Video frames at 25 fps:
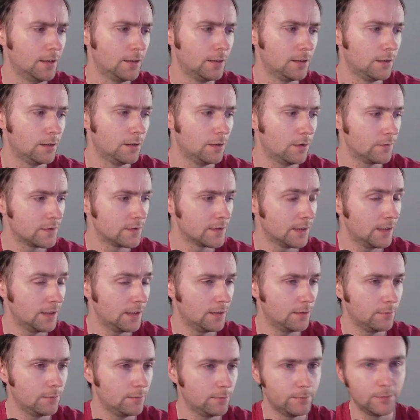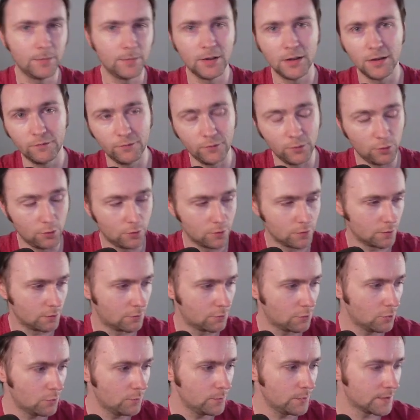Obviously if you're using
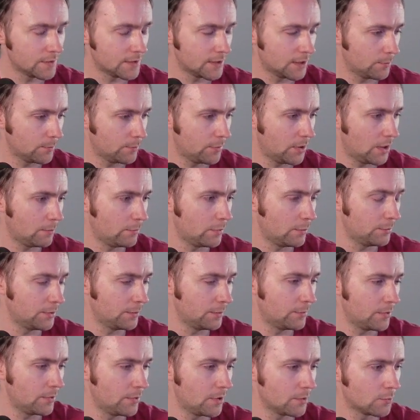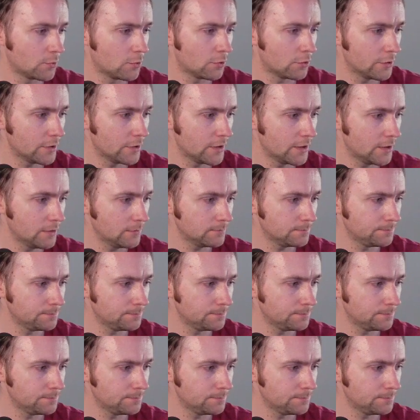Chrome, you'll see it pop up in the bottom corner here.